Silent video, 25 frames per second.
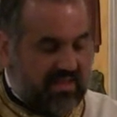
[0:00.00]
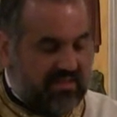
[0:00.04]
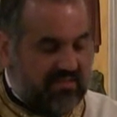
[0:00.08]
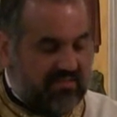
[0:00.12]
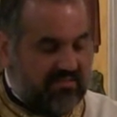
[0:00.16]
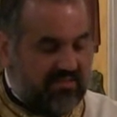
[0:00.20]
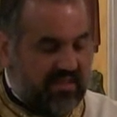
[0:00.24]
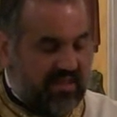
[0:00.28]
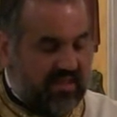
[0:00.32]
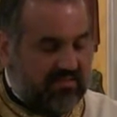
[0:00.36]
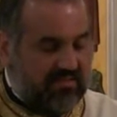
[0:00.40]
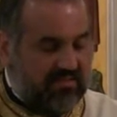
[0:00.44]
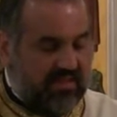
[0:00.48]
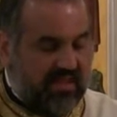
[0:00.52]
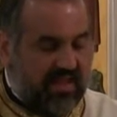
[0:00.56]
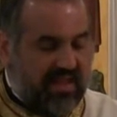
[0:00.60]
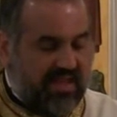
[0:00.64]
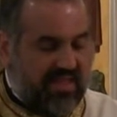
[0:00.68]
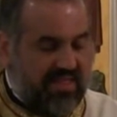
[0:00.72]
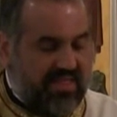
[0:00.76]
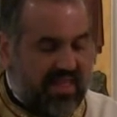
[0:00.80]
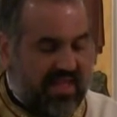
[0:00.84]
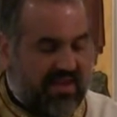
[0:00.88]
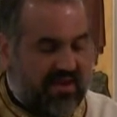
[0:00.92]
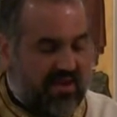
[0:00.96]
He
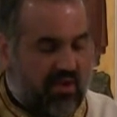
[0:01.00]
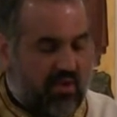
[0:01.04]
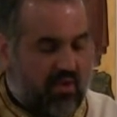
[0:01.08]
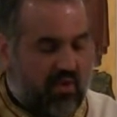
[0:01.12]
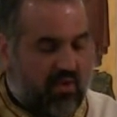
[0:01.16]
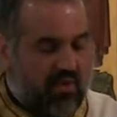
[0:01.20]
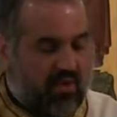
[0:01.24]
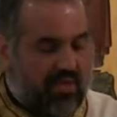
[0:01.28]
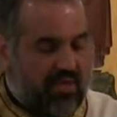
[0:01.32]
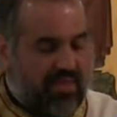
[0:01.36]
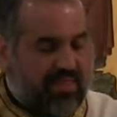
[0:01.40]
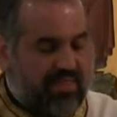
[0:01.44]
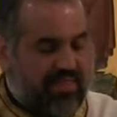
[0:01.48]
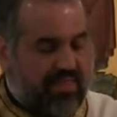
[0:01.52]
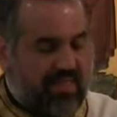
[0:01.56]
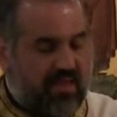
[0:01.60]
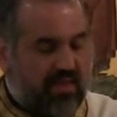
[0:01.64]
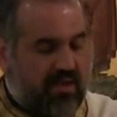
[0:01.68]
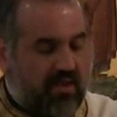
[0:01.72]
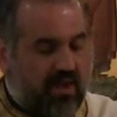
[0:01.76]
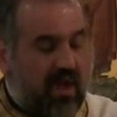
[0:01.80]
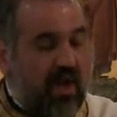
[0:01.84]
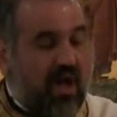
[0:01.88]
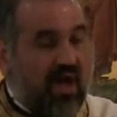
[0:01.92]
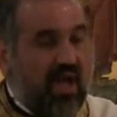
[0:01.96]
says that
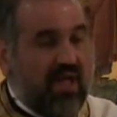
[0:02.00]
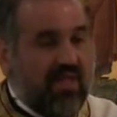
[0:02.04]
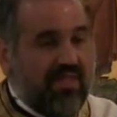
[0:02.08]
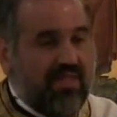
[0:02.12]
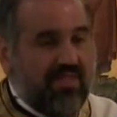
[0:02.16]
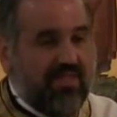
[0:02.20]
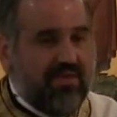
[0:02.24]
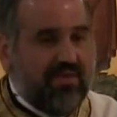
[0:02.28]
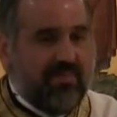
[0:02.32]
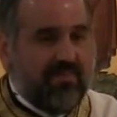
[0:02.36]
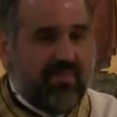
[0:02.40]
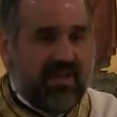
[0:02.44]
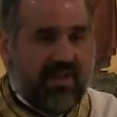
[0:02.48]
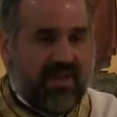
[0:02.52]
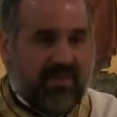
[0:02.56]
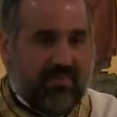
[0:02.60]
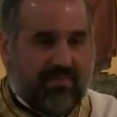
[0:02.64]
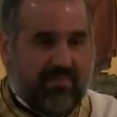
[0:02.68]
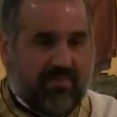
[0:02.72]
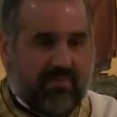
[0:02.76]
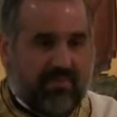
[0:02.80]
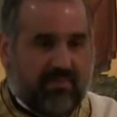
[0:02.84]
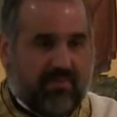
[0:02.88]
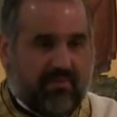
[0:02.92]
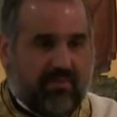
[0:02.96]
the other
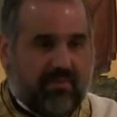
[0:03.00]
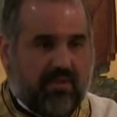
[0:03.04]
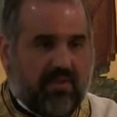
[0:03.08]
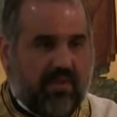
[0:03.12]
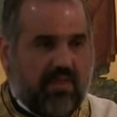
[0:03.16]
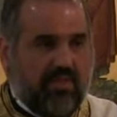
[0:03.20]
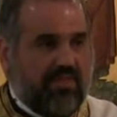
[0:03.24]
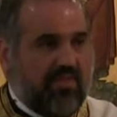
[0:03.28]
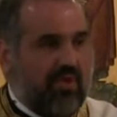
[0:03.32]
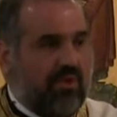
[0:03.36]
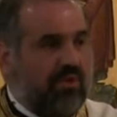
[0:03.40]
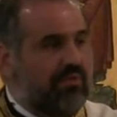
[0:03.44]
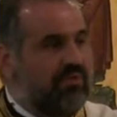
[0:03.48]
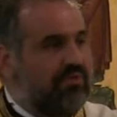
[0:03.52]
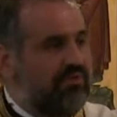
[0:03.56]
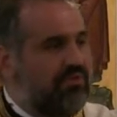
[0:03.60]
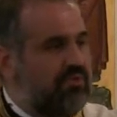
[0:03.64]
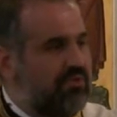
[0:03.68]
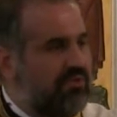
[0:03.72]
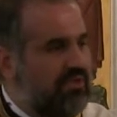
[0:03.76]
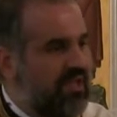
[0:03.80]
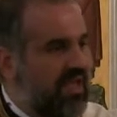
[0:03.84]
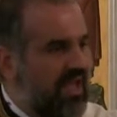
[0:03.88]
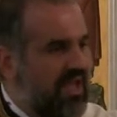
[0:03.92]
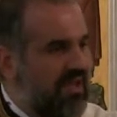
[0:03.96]
people,
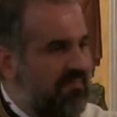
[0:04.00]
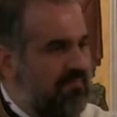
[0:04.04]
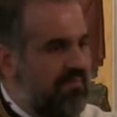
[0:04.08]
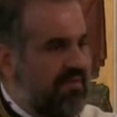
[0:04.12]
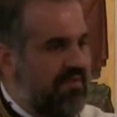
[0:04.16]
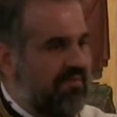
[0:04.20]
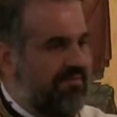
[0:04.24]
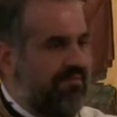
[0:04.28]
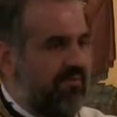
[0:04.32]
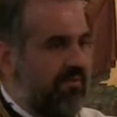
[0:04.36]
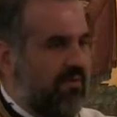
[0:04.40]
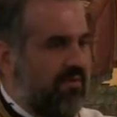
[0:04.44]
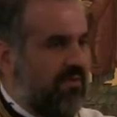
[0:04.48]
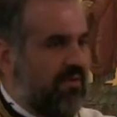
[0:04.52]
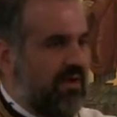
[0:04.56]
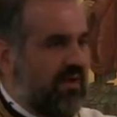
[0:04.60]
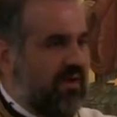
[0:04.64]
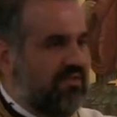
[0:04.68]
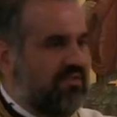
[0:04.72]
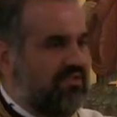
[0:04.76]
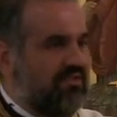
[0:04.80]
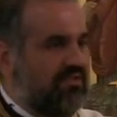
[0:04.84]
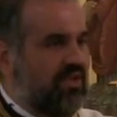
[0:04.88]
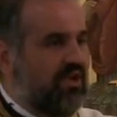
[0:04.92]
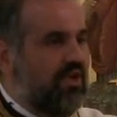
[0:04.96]
those who came before
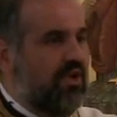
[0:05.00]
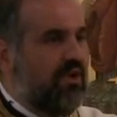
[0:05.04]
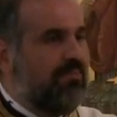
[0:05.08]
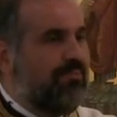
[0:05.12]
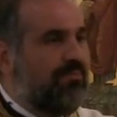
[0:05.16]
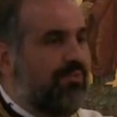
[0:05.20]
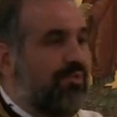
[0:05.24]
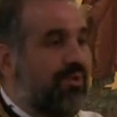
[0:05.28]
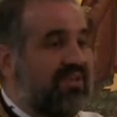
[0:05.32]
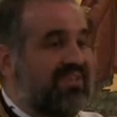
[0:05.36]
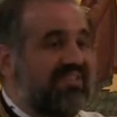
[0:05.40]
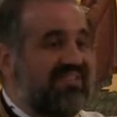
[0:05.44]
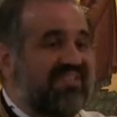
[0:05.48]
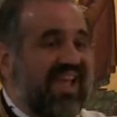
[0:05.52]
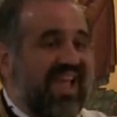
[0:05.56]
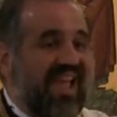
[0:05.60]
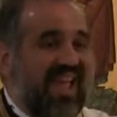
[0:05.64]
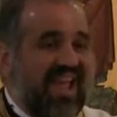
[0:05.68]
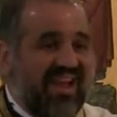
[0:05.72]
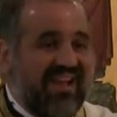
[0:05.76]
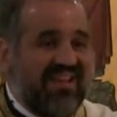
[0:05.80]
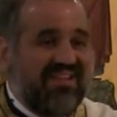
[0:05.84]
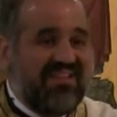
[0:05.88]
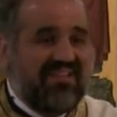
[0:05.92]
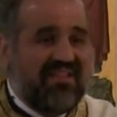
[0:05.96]
us,
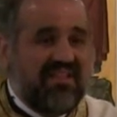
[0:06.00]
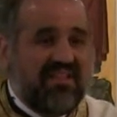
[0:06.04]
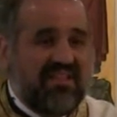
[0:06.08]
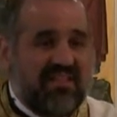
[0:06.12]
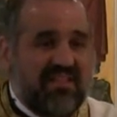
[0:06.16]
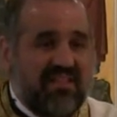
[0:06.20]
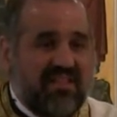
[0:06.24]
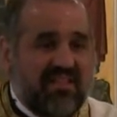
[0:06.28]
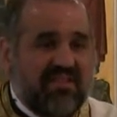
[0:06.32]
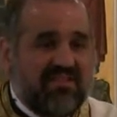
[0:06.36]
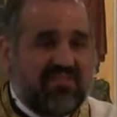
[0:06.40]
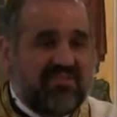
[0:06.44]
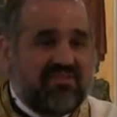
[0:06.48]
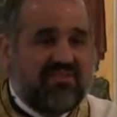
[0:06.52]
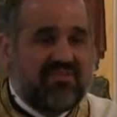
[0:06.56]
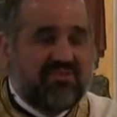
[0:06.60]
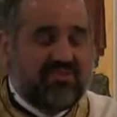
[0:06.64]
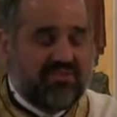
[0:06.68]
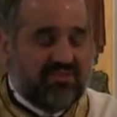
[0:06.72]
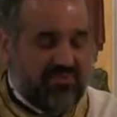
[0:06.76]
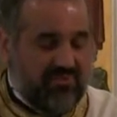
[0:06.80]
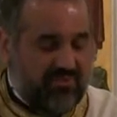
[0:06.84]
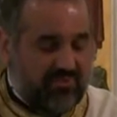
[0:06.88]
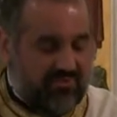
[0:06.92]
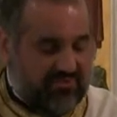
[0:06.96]
protected
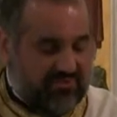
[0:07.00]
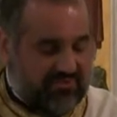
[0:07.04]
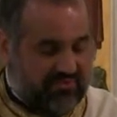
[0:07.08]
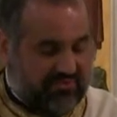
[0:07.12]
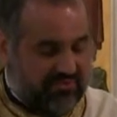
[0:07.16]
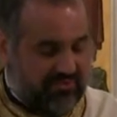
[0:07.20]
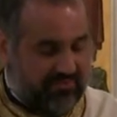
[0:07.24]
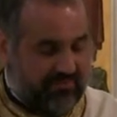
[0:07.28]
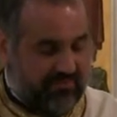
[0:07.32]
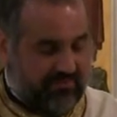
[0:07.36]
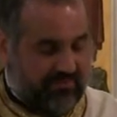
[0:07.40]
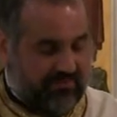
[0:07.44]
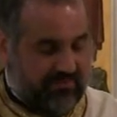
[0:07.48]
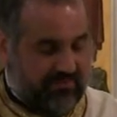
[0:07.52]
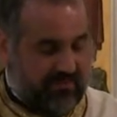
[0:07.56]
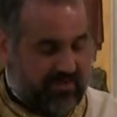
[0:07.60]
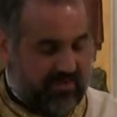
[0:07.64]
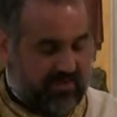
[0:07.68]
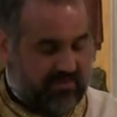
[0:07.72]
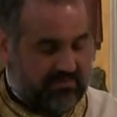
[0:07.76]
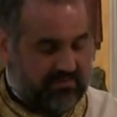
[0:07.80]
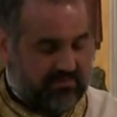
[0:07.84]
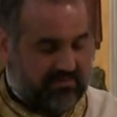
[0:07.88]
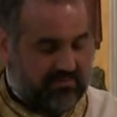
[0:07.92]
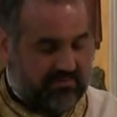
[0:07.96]
these truths for
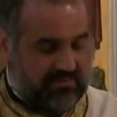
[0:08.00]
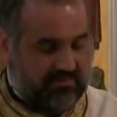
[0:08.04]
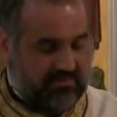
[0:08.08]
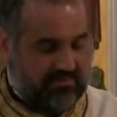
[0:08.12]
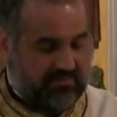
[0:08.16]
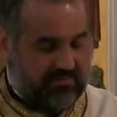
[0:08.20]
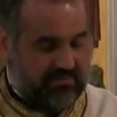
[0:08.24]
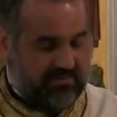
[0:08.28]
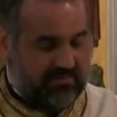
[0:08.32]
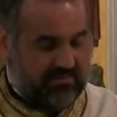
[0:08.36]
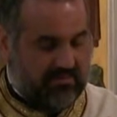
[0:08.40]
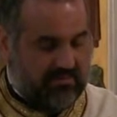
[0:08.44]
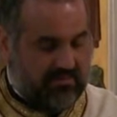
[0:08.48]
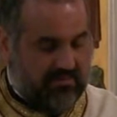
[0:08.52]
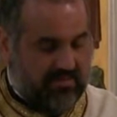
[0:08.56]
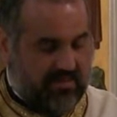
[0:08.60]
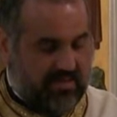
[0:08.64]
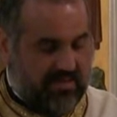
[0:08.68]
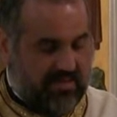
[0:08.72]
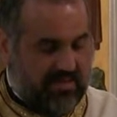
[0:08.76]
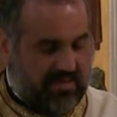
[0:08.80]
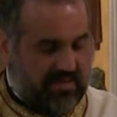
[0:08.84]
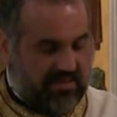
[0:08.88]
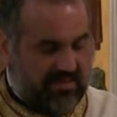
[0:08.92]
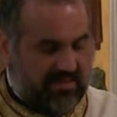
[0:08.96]
us.
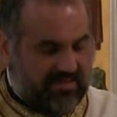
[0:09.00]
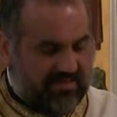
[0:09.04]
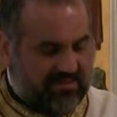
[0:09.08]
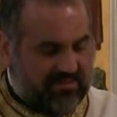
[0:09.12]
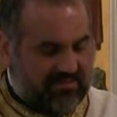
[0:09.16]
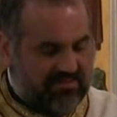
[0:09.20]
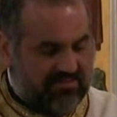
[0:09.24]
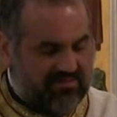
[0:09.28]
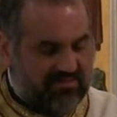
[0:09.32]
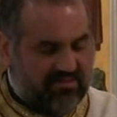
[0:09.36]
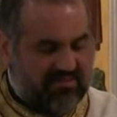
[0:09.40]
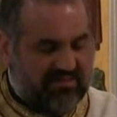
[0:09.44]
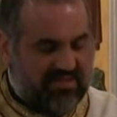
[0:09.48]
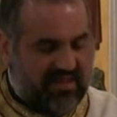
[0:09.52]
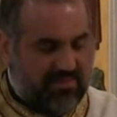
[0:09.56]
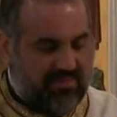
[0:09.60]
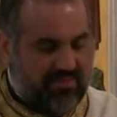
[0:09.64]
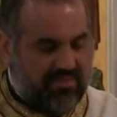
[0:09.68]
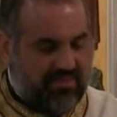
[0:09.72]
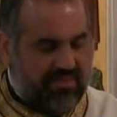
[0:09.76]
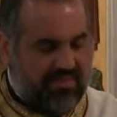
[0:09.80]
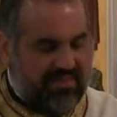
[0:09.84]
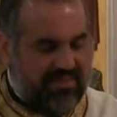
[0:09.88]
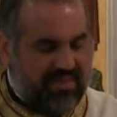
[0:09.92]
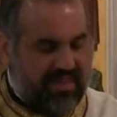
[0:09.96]
Listen to
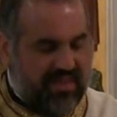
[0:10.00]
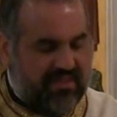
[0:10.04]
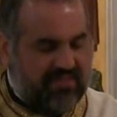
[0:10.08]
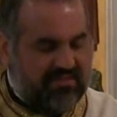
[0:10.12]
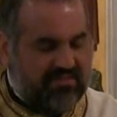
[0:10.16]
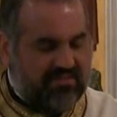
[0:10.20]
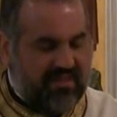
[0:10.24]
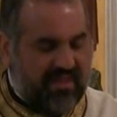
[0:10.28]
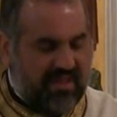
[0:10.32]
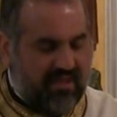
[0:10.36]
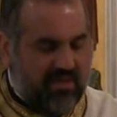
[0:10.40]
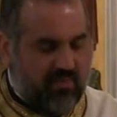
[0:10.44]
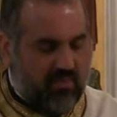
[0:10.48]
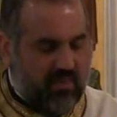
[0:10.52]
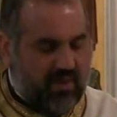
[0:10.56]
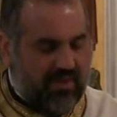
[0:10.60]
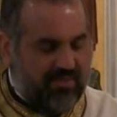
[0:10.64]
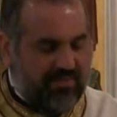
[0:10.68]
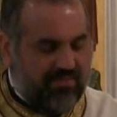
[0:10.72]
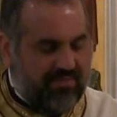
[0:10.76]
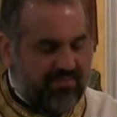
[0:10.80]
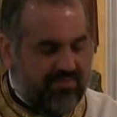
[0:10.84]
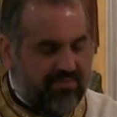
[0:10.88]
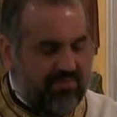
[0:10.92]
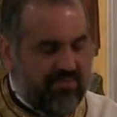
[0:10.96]
some of the things they
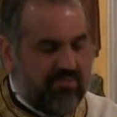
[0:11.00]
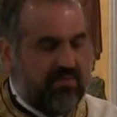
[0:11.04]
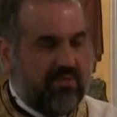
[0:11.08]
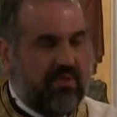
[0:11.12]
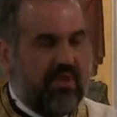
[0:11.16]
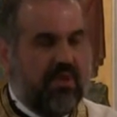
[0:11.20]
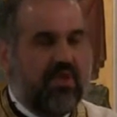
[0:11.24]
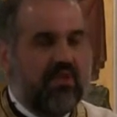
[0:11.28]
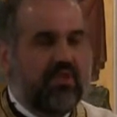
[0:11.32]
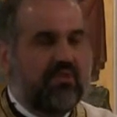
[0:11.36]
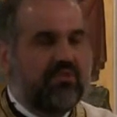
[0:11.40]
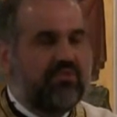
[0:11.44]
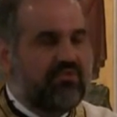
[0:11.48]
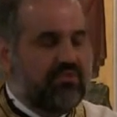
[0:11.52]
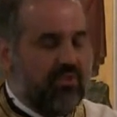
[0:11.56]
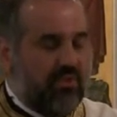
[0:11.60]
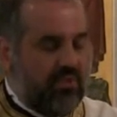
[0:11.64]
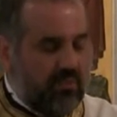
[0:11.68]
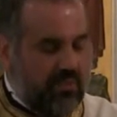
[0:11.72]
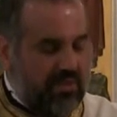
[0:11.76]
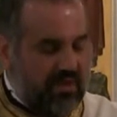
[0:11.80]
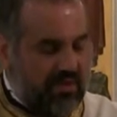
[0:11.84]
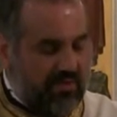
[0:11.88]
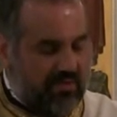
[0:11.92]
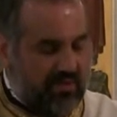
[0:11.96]
went through so
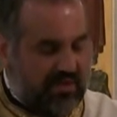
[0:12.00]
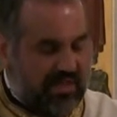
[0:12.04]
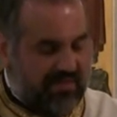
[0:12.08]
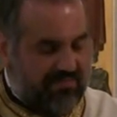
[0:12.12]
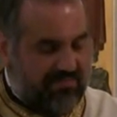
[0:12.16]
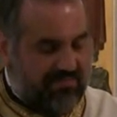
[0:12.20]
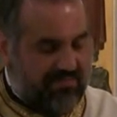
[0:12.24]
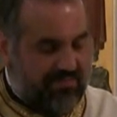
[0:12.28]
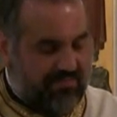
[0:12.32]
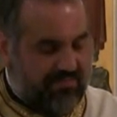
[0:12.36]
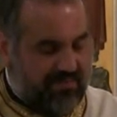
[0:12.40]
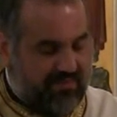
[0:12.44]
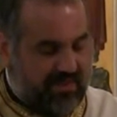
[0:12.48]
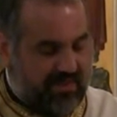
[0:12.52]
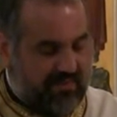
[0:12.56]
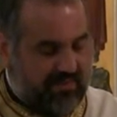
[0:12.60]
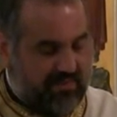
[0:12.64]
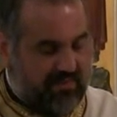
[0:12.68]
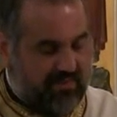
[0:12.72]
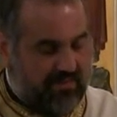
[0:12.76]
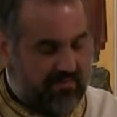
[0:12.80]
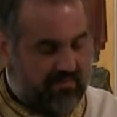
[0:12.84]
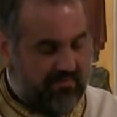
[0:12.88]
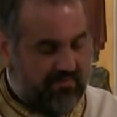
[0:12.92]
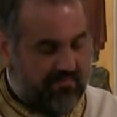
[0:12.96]
we could have the
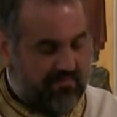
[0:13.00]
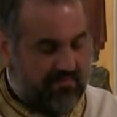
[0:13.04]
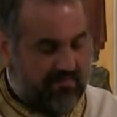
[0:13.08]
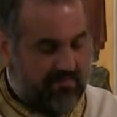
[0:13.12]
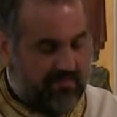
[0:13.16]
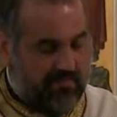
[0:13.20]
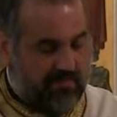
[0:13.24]
faith.